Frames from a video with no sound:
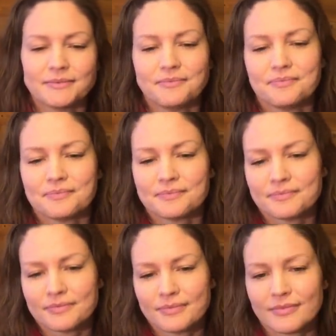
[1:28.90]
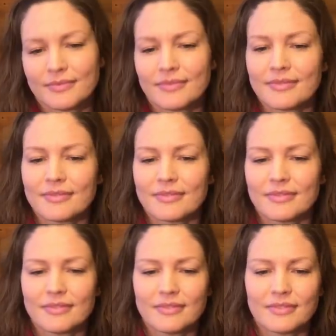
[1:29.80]

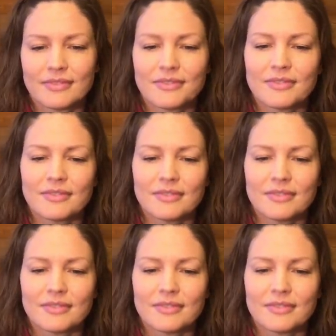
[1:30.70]
[no speech]